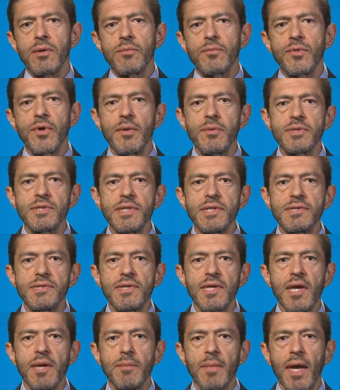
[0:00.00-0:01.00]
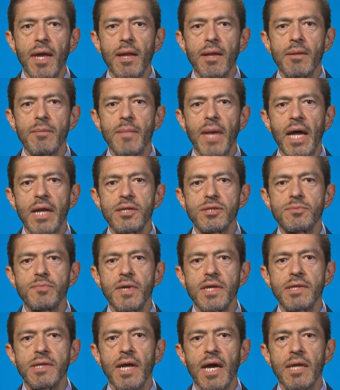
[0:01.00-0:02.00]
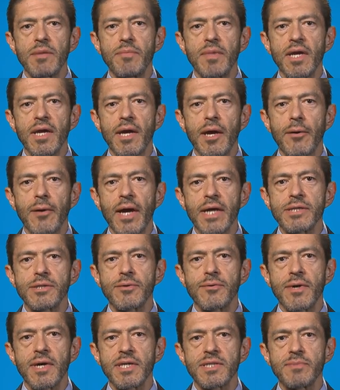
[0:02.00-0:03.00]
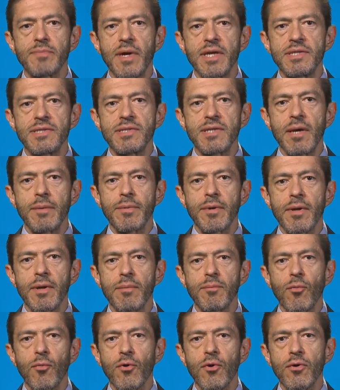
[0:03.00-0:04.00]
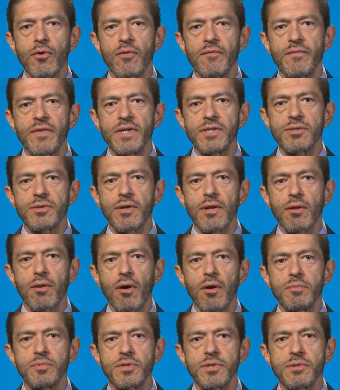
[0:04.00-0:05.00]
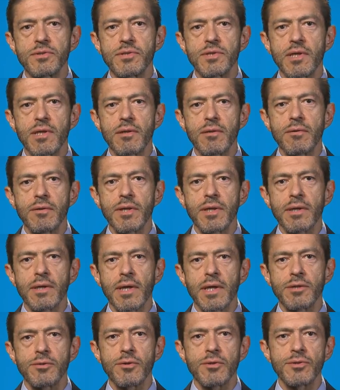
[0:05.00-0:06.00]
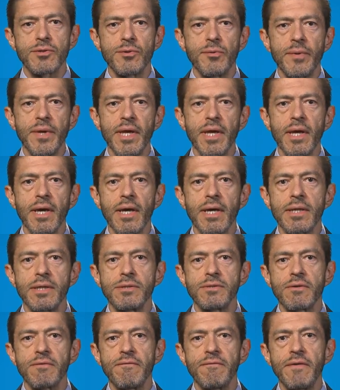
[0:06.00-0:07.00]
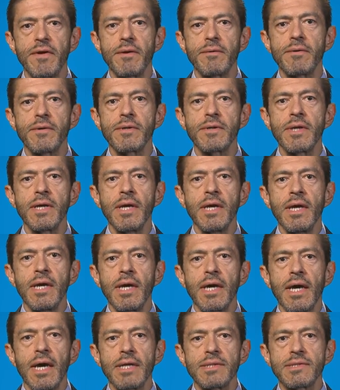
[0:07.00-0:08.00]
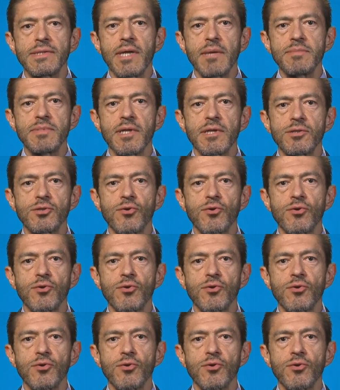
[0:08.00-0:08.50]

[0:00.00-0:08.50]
Previously, CML management had been characterized by several more conventional options, including hydroxyurea, interferon, and stem cell